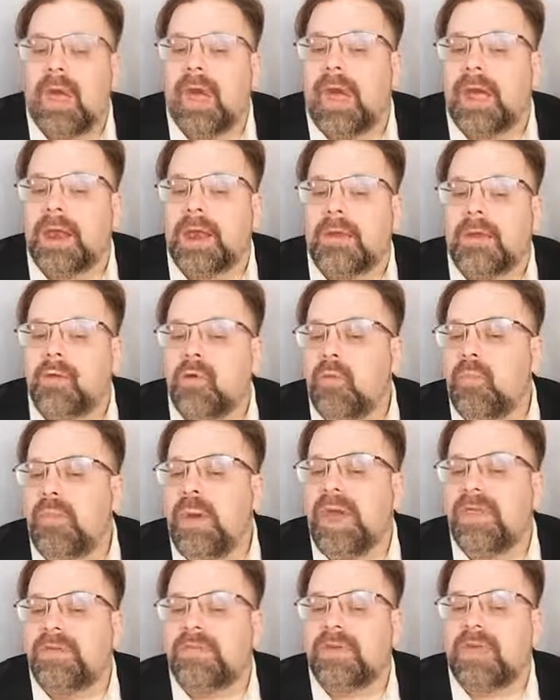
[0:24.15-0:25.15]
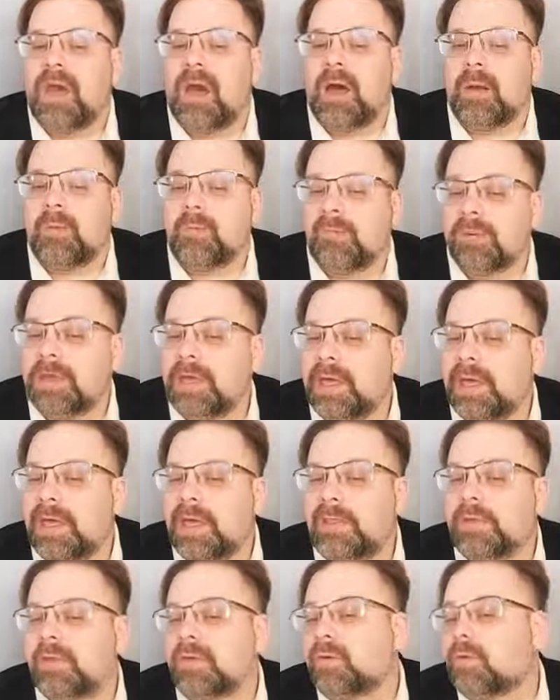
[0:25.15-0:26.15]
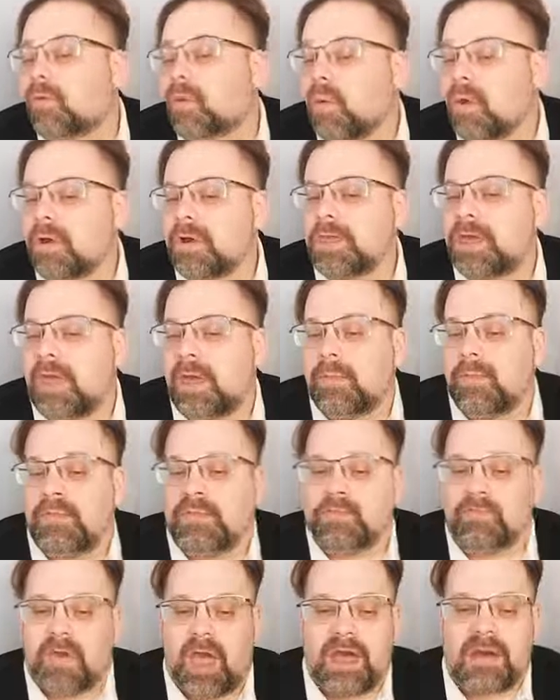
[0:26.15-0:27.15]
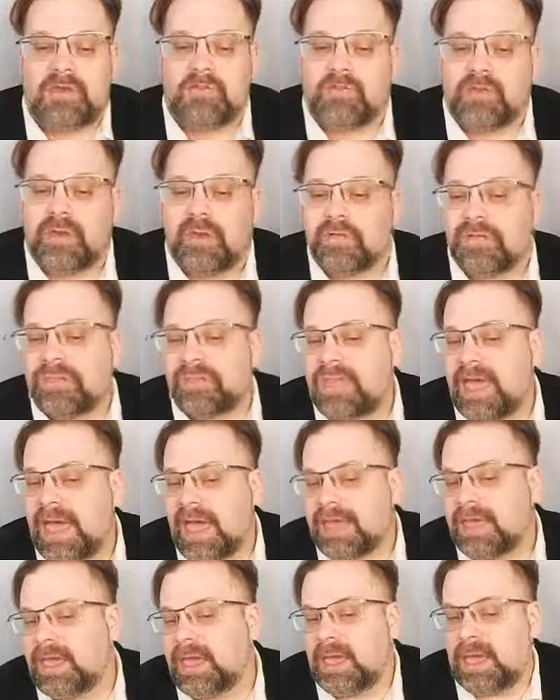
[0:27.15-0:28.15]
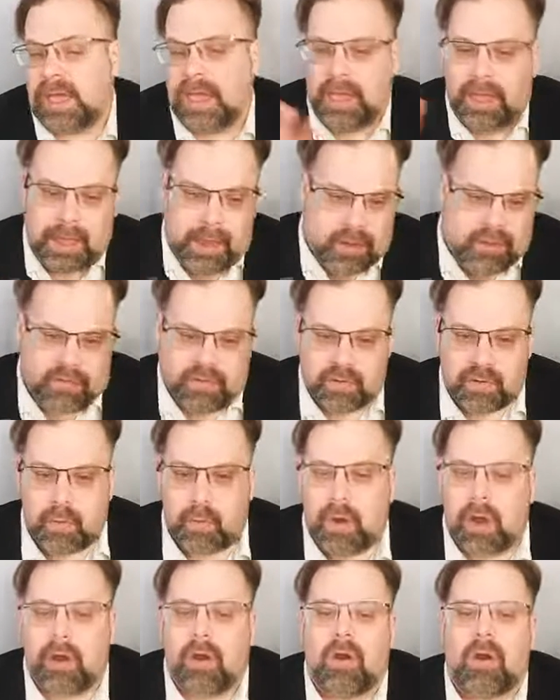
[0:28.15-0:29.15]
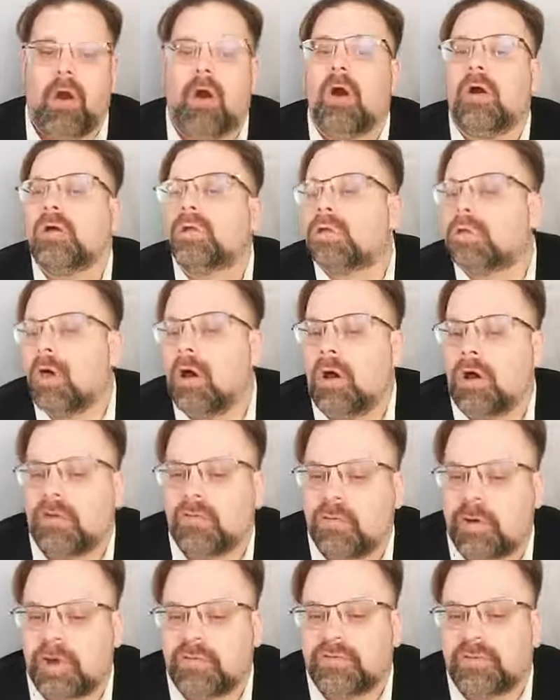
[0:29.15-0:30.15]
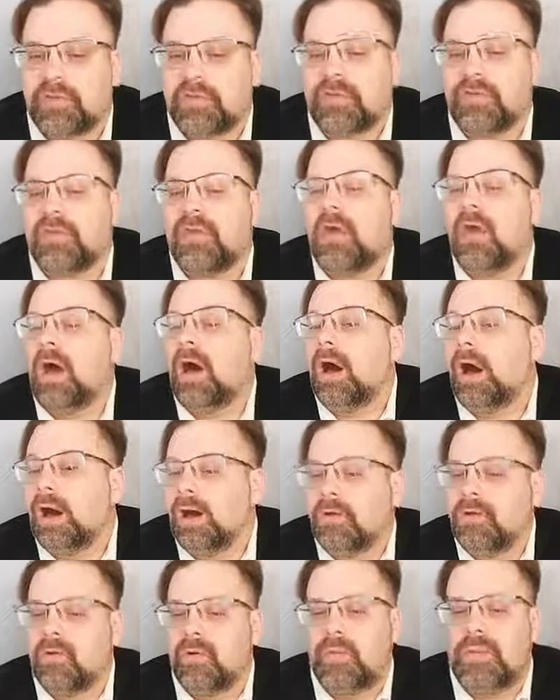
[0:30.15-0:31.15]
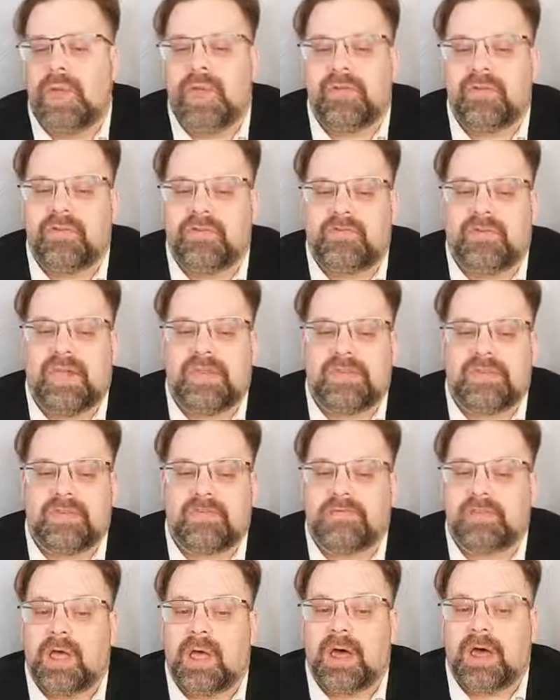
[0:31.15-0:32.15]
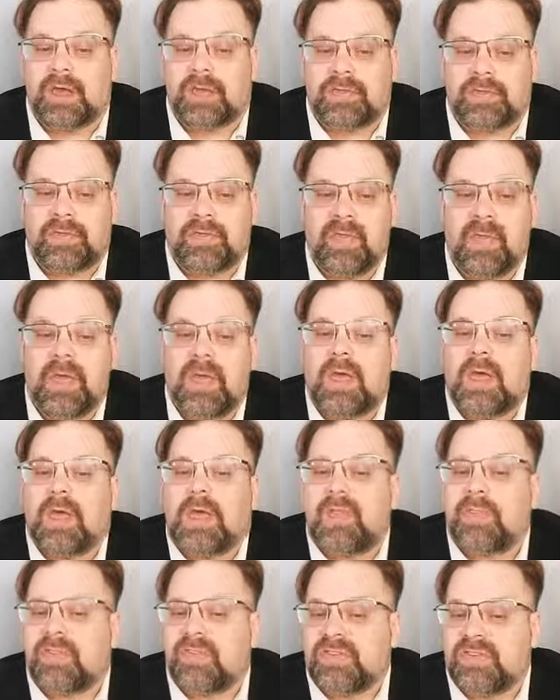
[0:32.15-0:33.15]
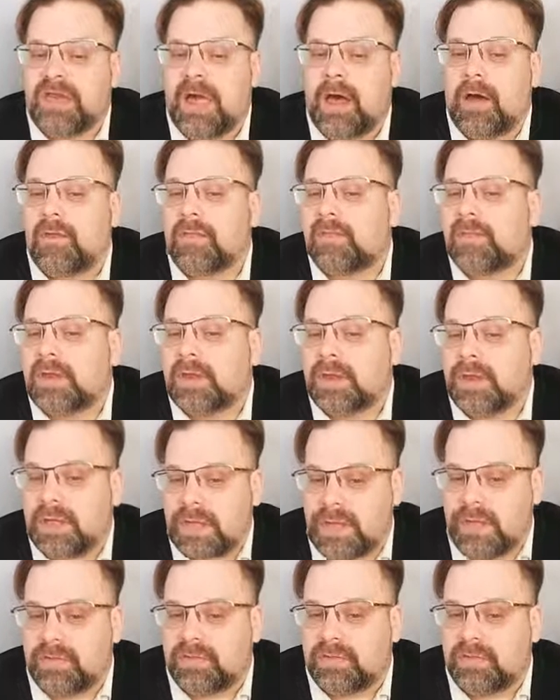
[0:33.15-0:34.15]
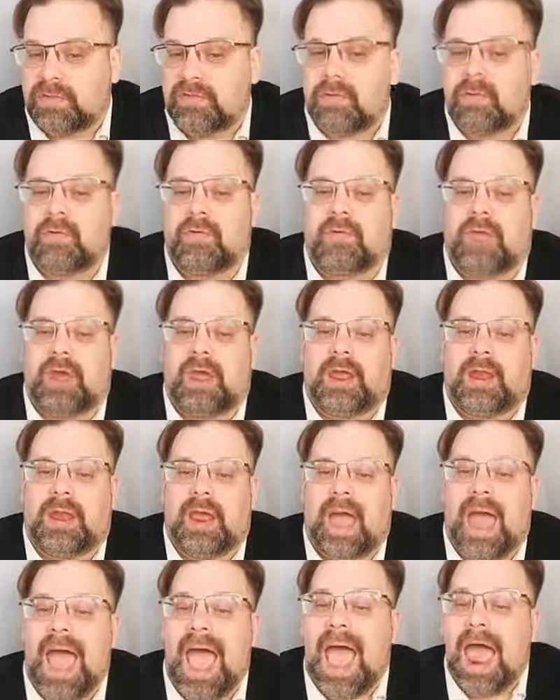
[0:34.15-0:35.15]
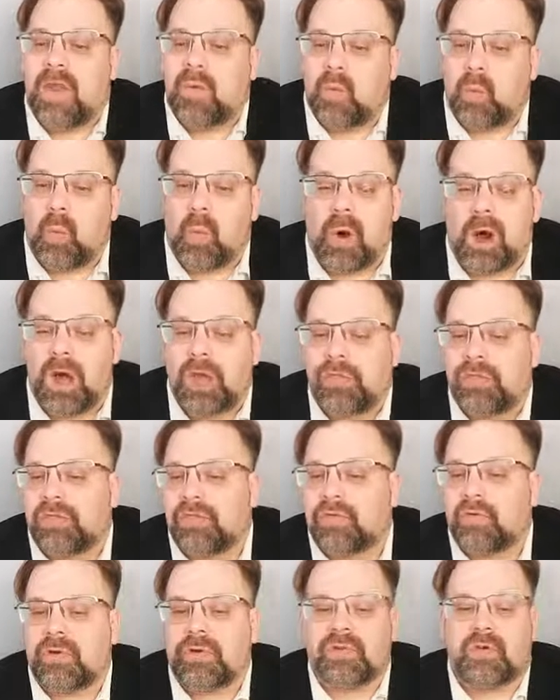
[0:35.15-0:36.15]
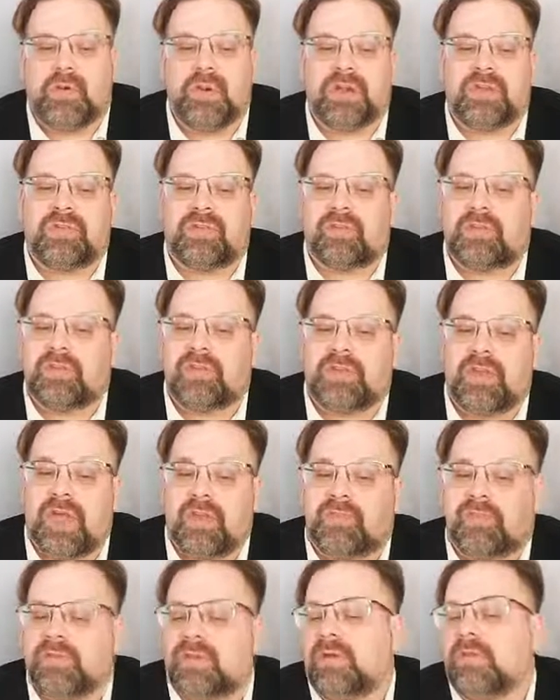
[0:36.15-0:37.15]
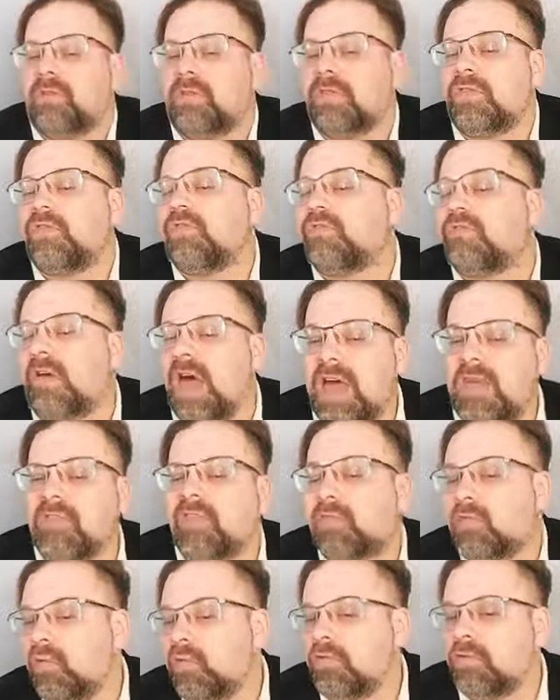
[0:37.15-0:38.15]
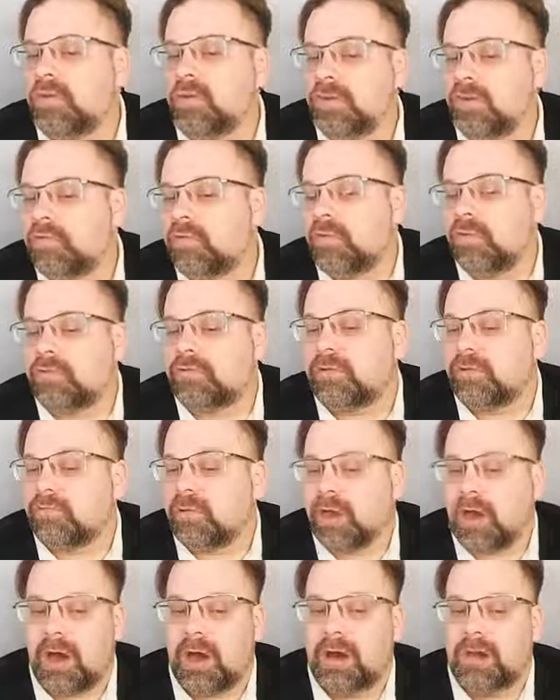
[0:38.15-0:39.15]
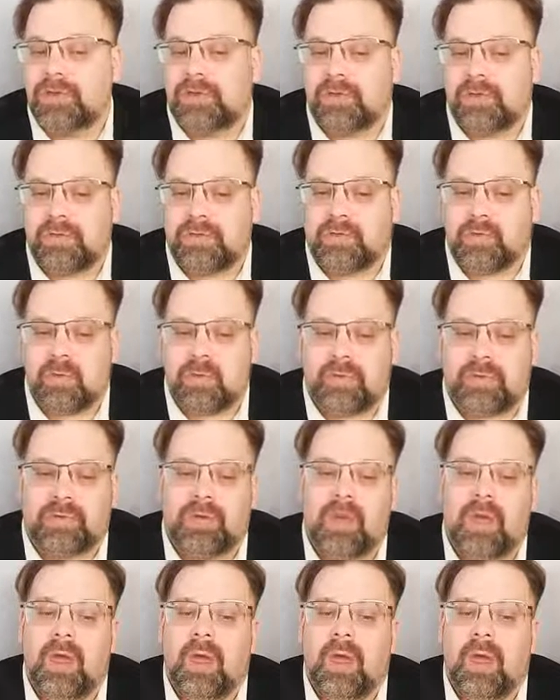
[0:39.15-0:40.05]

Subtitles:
and a new Pentagon planned and war game strategy of attacking everywhere all along Russia's undermanned defensive lines in the south and east of Ukraine at once or in quick succession with fast moving diversion reconnaissance groups,